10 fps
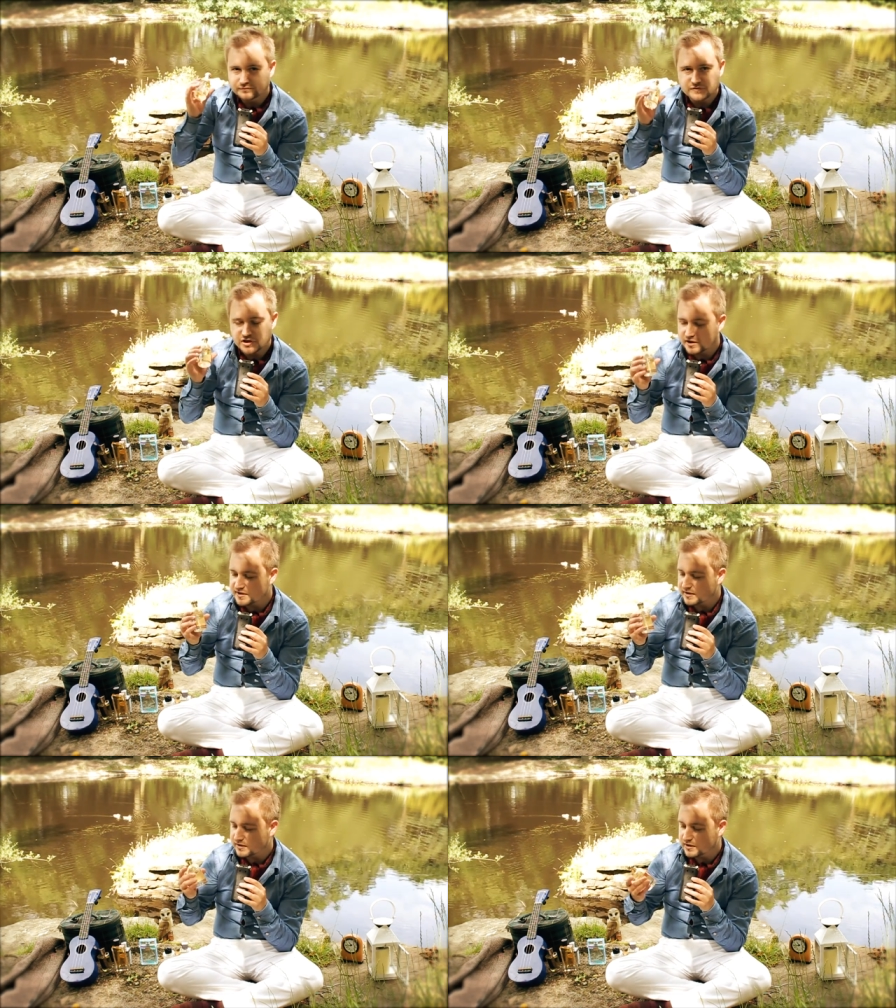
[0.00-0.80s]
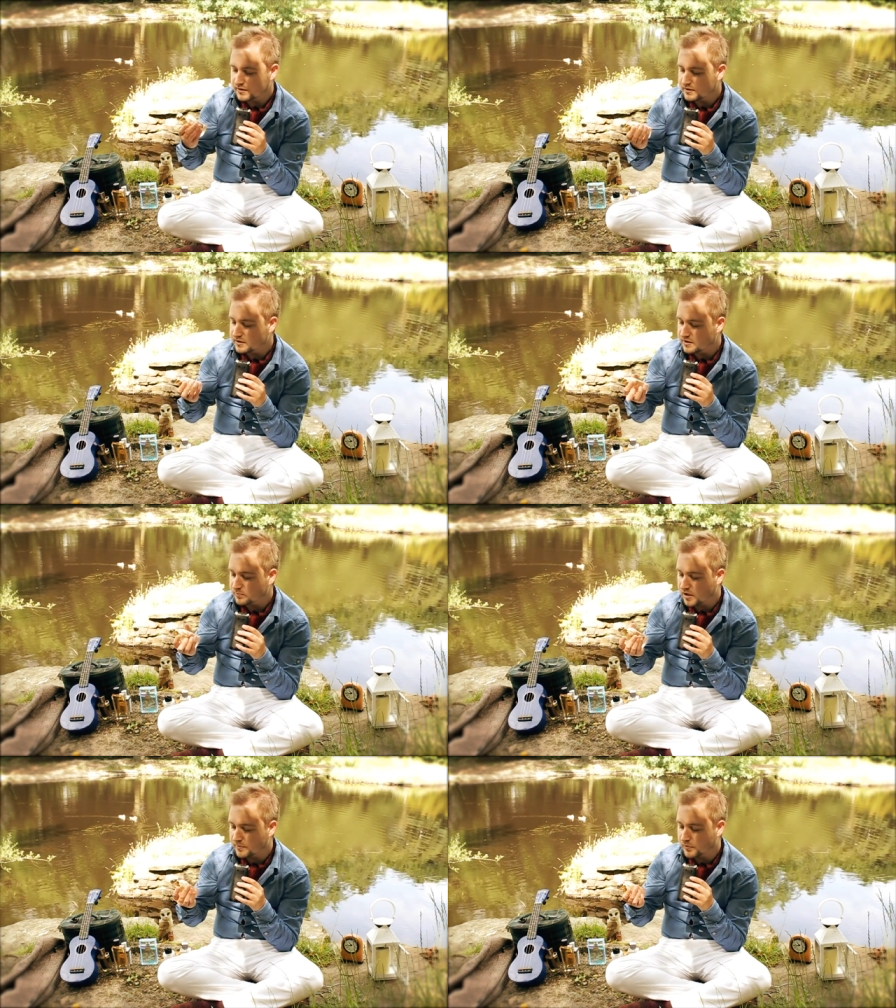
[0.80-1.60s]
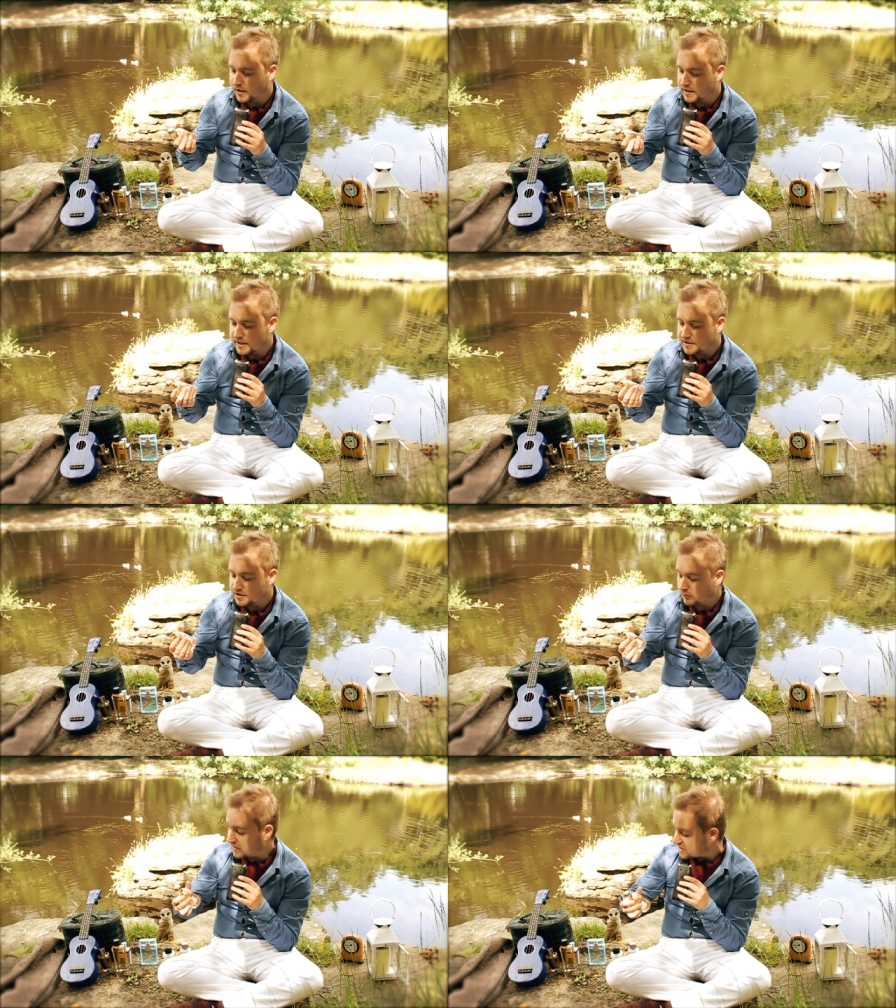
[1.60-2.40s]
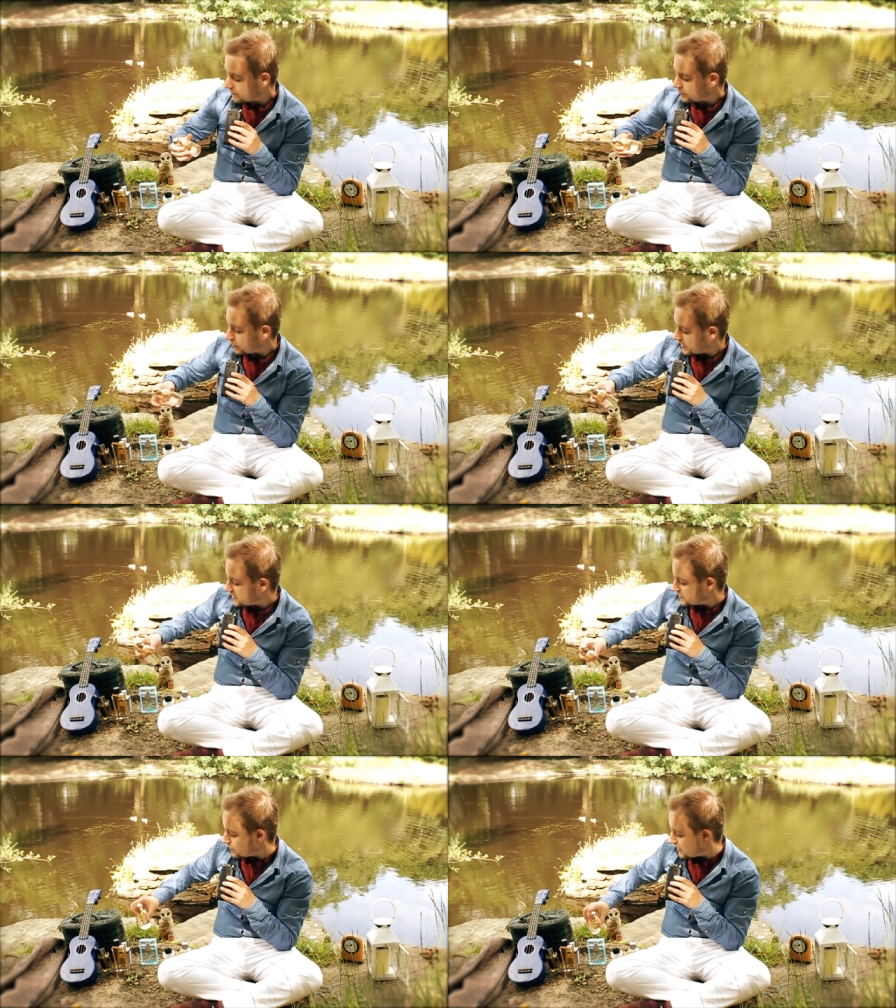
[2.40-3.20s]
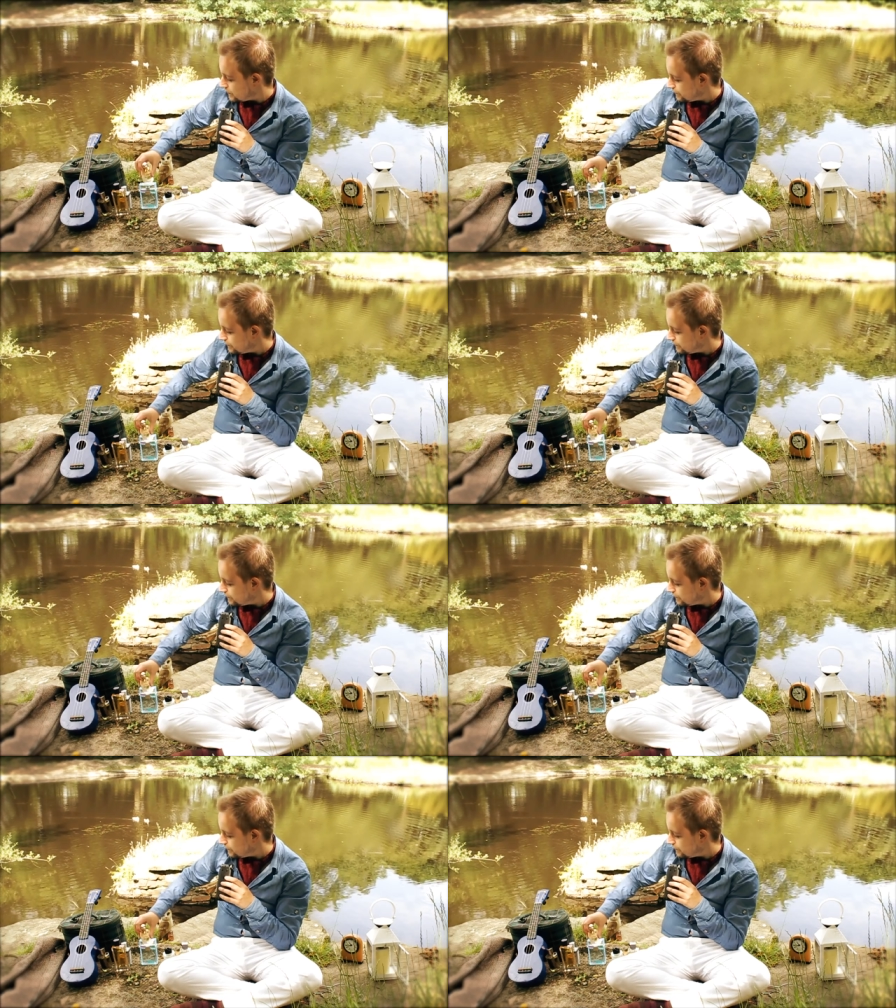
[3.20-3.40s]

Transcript: just just blind buy it. It's so reasonably priced as well.